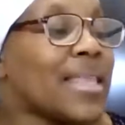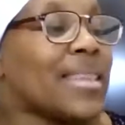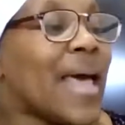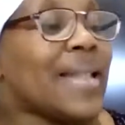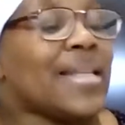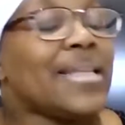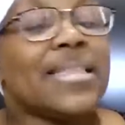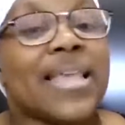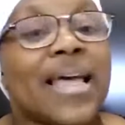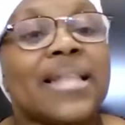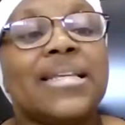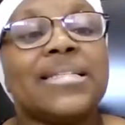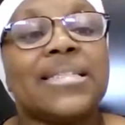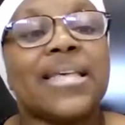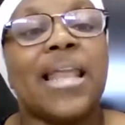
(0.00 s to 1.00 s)

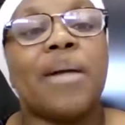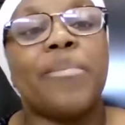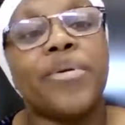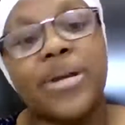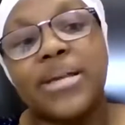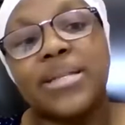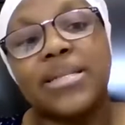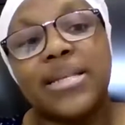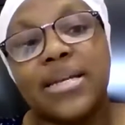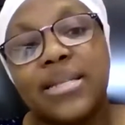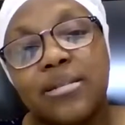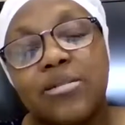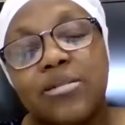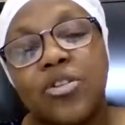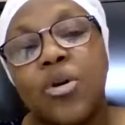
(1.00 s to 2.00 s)
that is
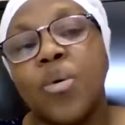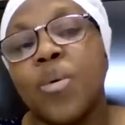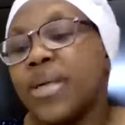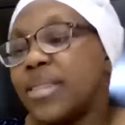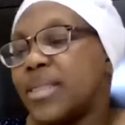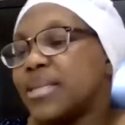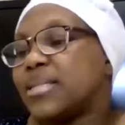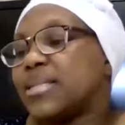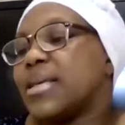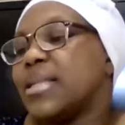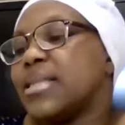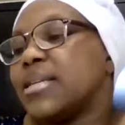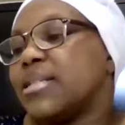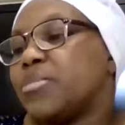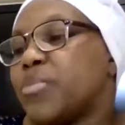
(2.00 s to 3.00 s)
elaborated, in
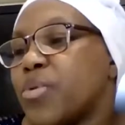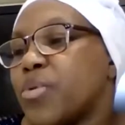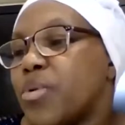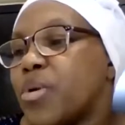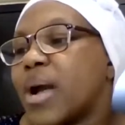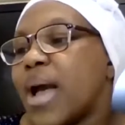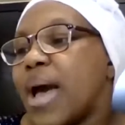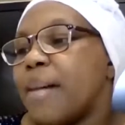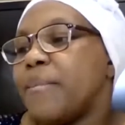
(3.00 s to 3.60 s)
this book,